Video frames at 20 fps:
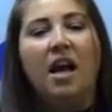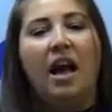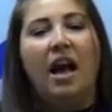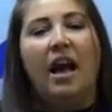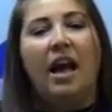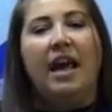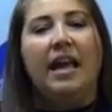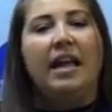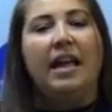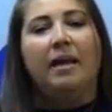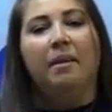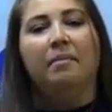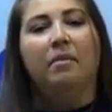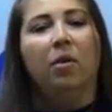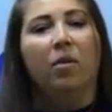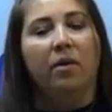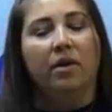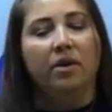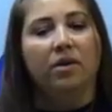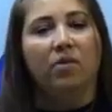I am
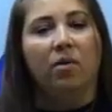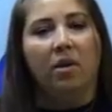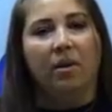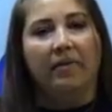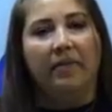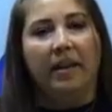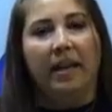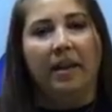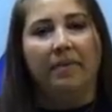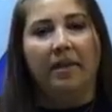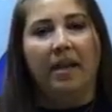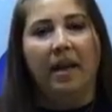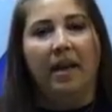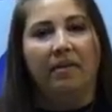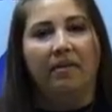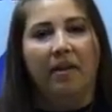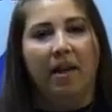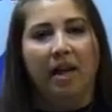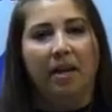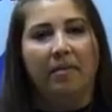Lauren Torvey. I'm the
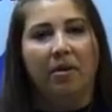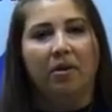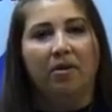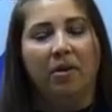head volleyball